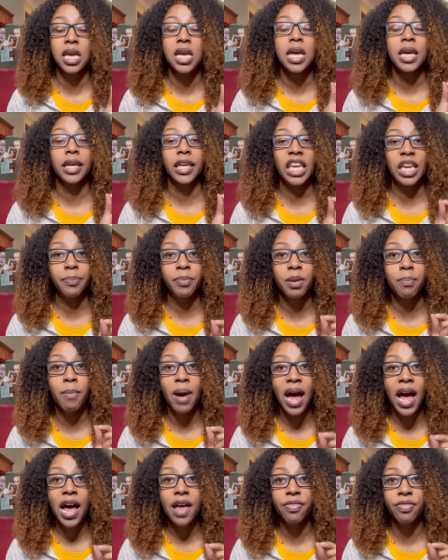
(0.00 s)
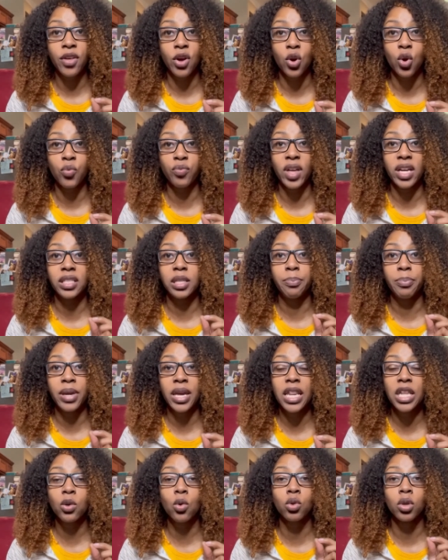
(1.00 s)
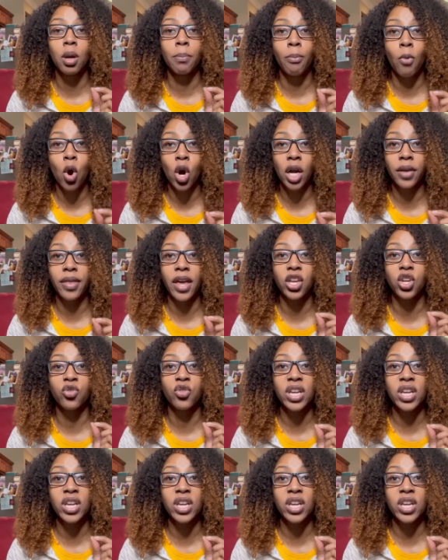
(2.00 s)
Keep in mind though, that depending on the market that you're